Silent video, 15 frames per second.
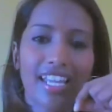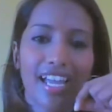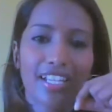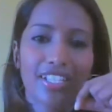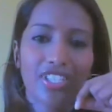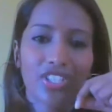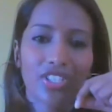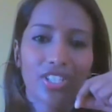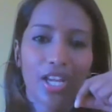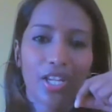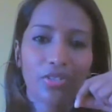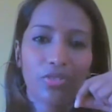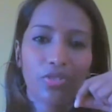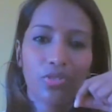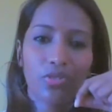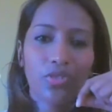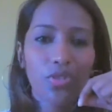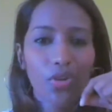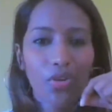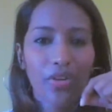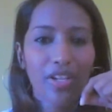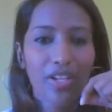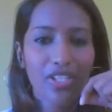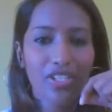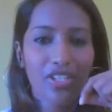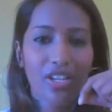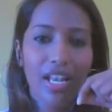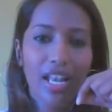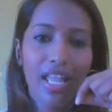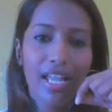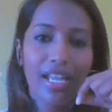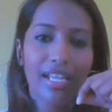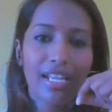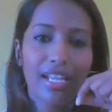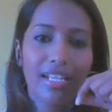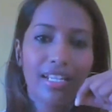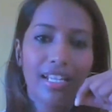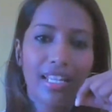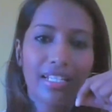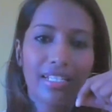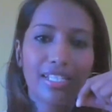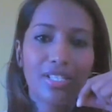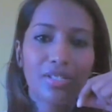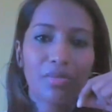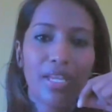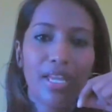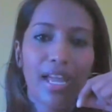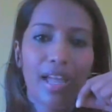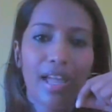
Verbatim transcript: I, I do tutorials online. Like this week, I